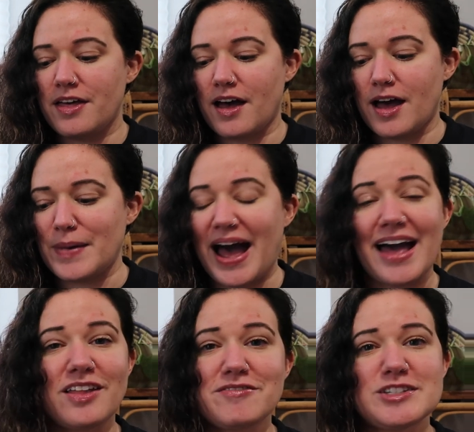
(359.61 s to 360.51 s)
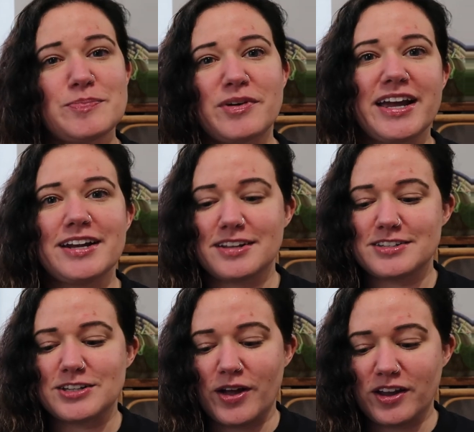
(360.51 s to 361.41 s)
I love this brand,
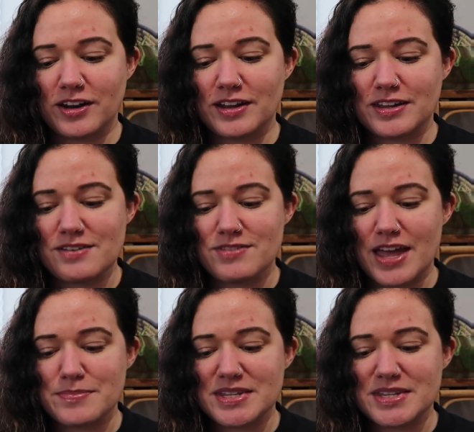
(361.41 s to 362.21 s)
so I couldn't leave them.